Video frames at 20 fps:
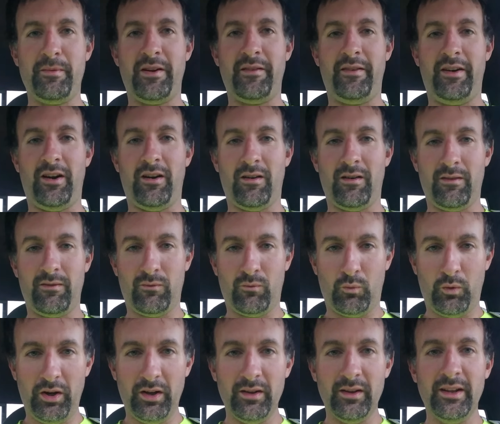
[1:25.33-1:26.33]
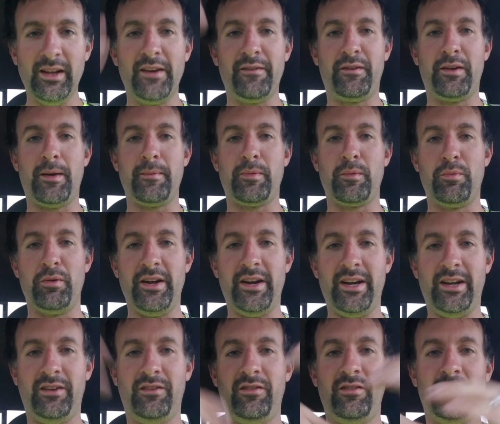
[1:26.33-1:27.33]
of air will lift up the
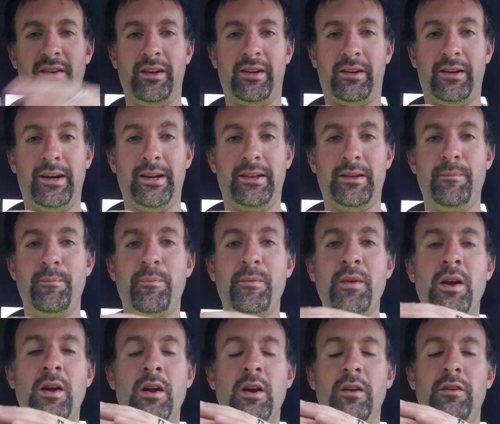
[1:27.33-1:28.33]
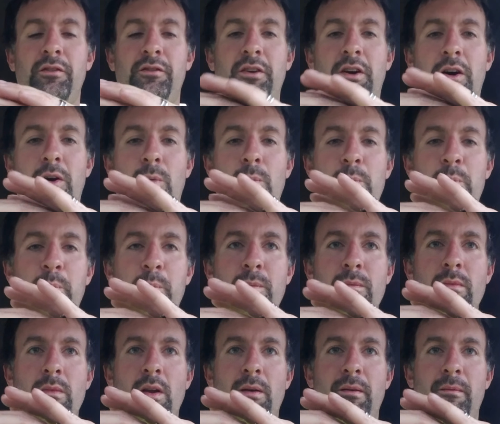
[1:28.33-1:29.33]
blades and cut them. So
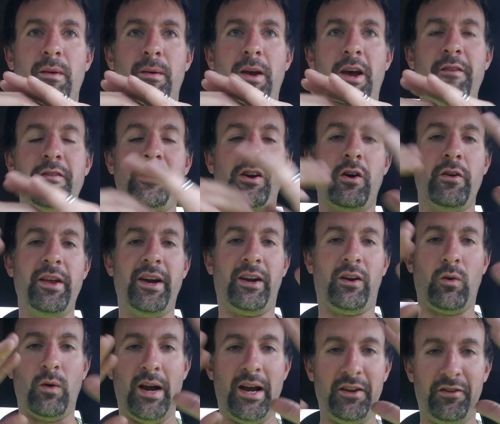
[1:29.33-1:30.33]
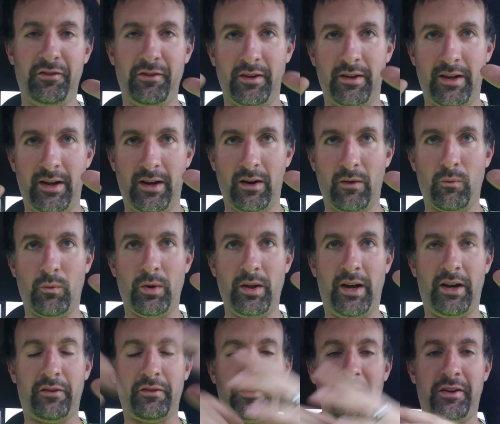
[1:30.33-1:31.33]
having all that grass in there will
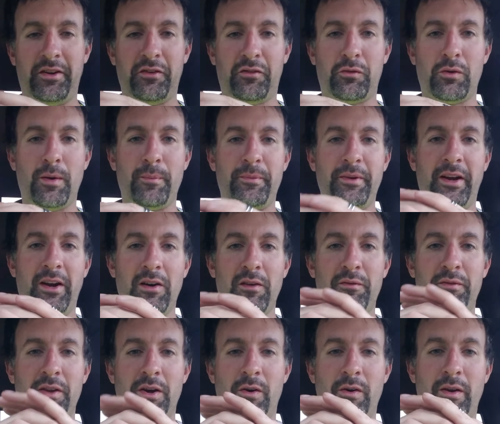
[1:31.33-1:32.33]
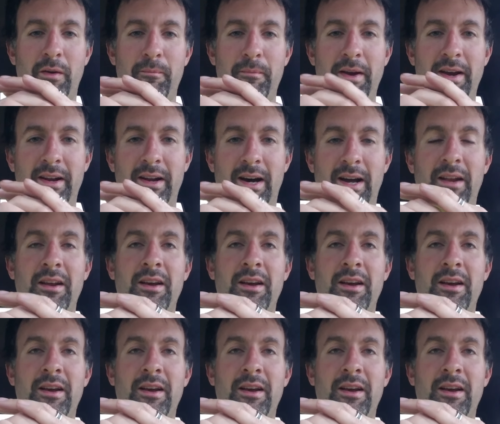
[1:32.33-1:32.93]
actually disrupt the airflow, and it may not